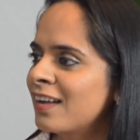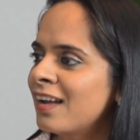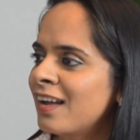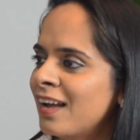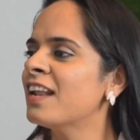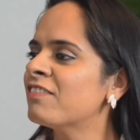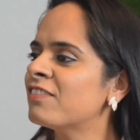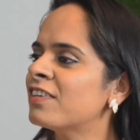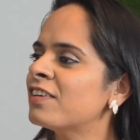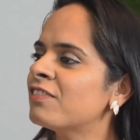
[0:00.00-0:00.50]

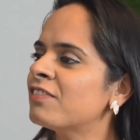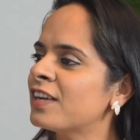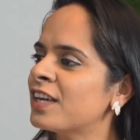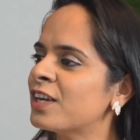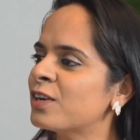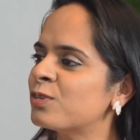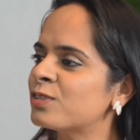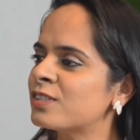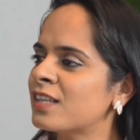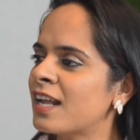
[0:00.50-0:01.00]
Whenever we
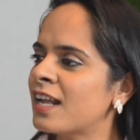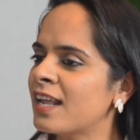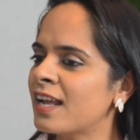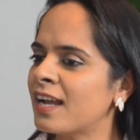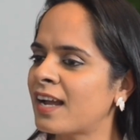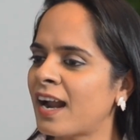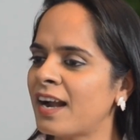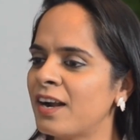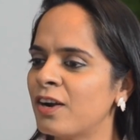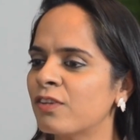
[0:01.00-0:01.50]
use any
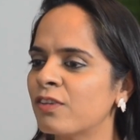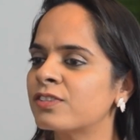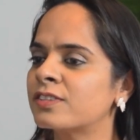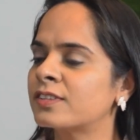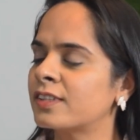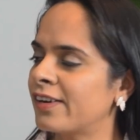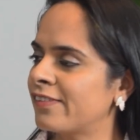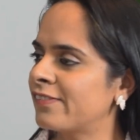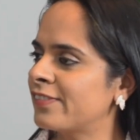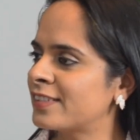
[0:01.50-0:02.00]
kind of
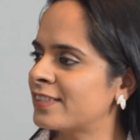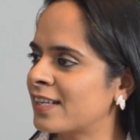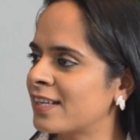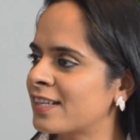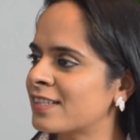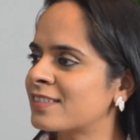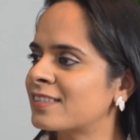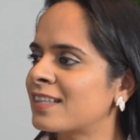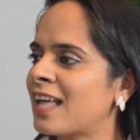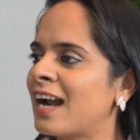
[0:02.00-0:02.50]

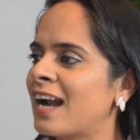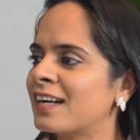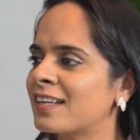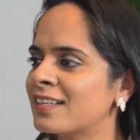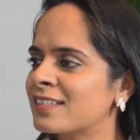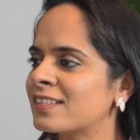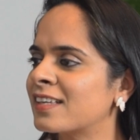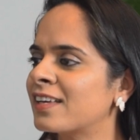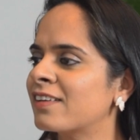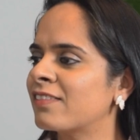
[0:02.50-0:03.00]
services that
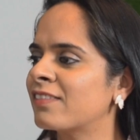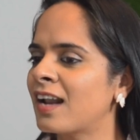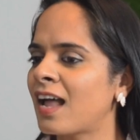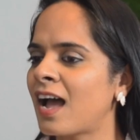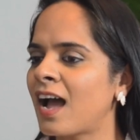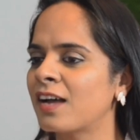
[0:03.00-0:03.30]
is given